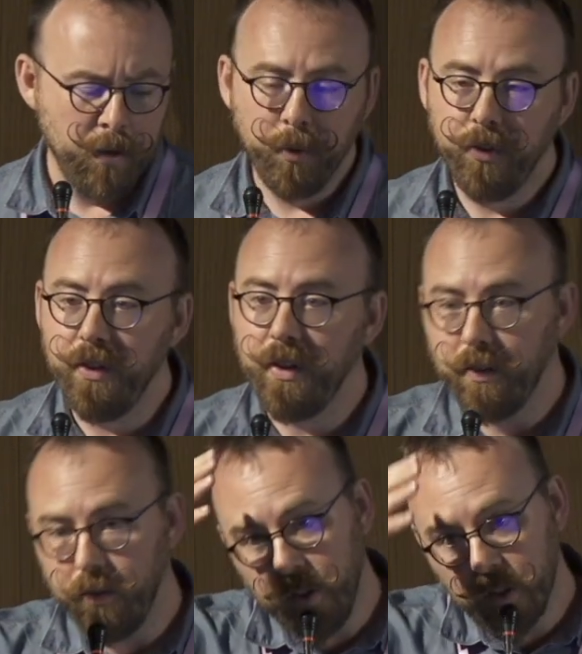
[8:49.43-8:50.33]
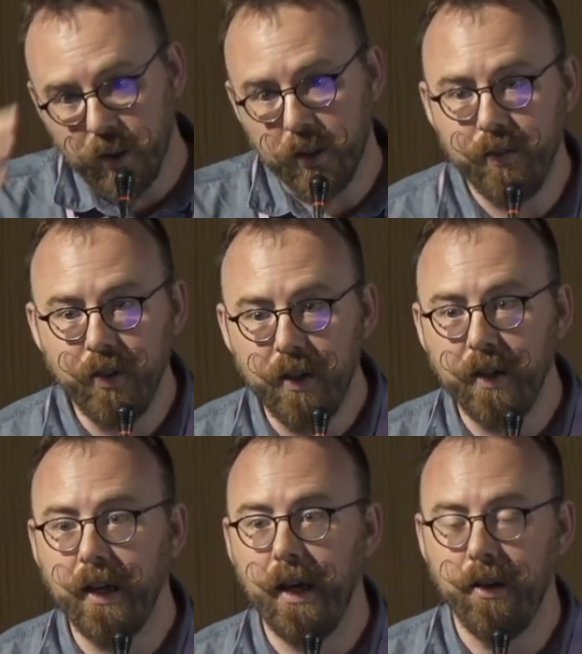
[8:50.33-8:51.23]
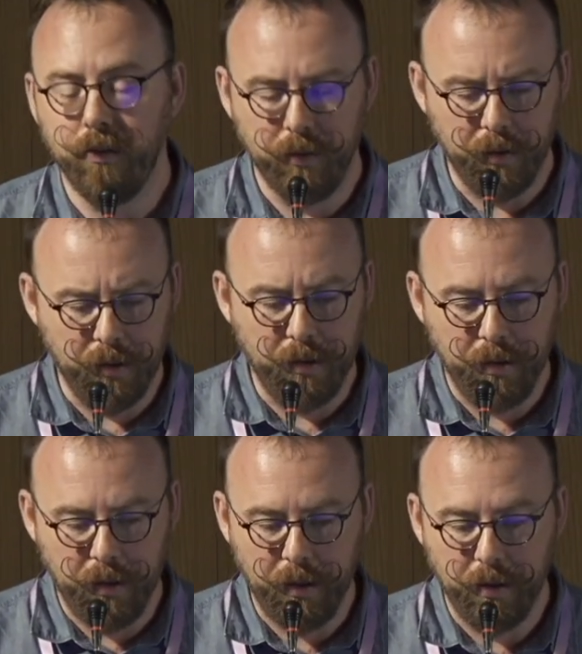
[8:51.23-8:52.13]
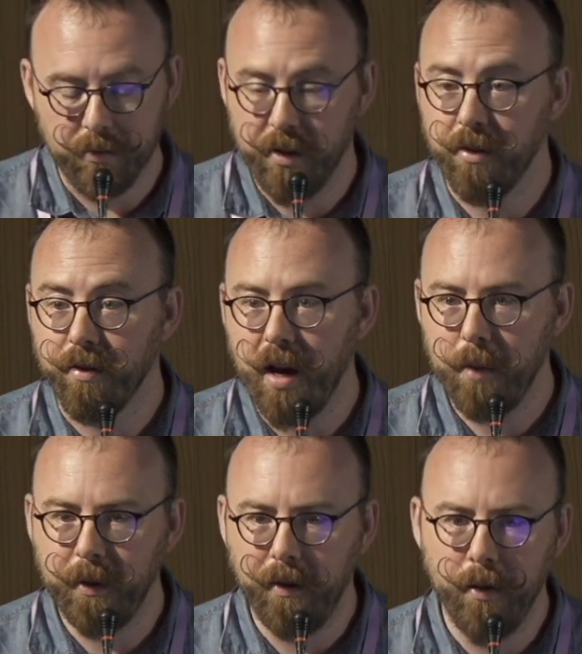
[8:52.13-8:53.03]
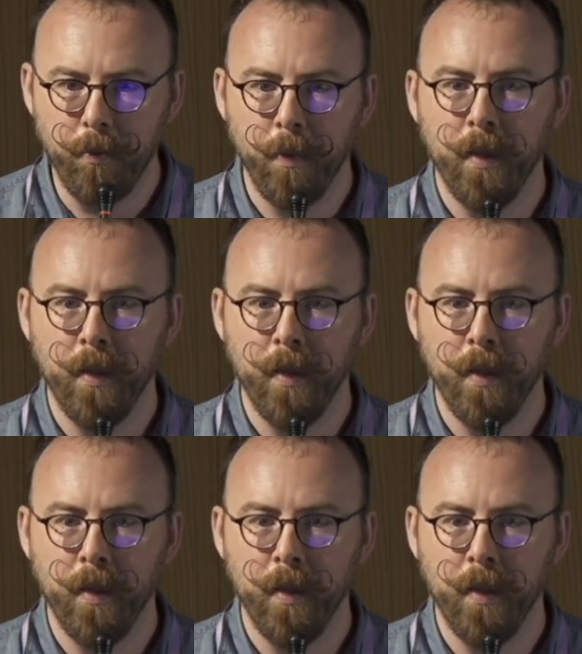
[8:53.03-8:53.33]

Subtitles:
we see that the connectivity decays rather rapidly.